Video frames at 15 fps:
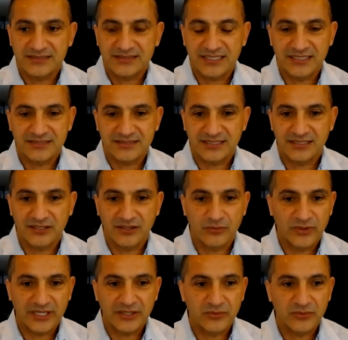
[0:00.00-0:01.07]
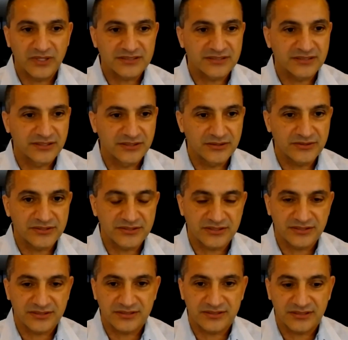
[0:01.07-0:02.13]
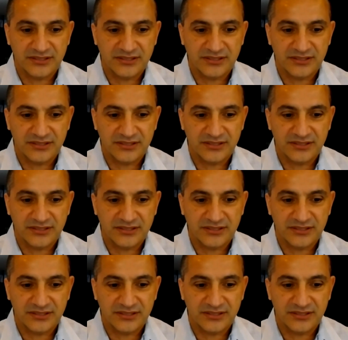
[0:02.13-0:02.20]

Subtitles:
sense that what he wants to do is just,